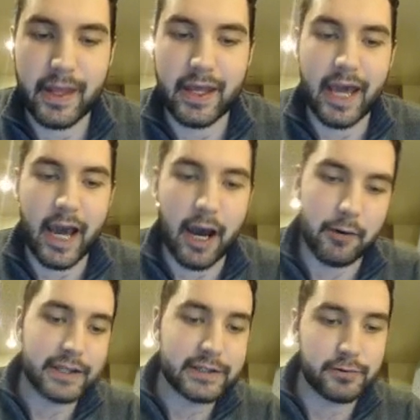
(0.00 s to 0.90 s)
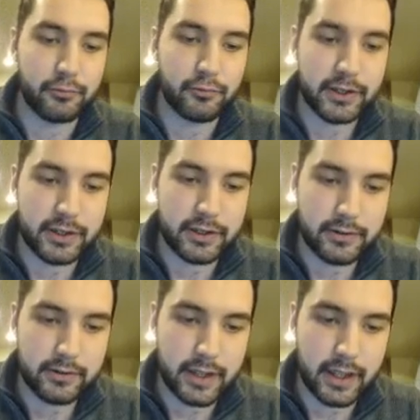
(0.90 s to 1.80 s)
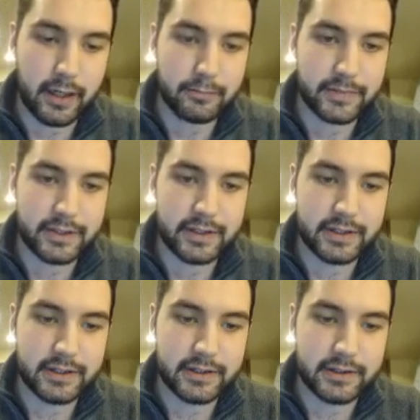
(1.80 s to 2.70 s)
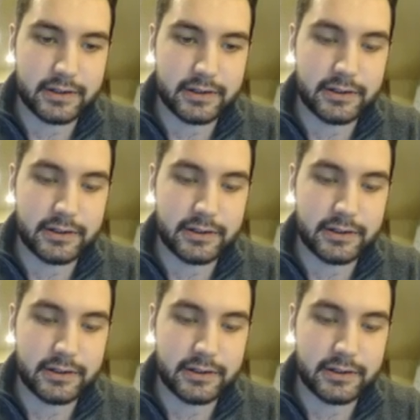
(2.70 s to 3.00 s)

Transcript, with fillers: Now, this will bring you up two